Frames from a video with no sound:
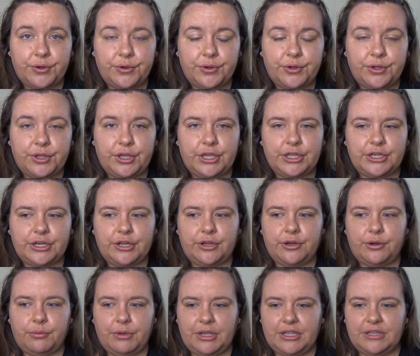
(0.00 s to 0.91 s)
or you
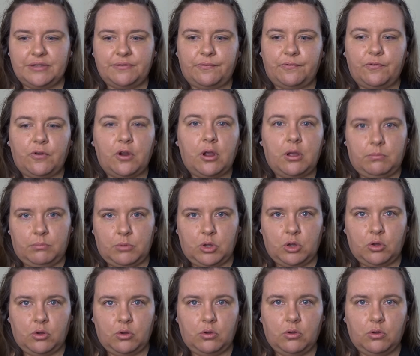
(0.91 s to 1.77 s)
don't know where it's from,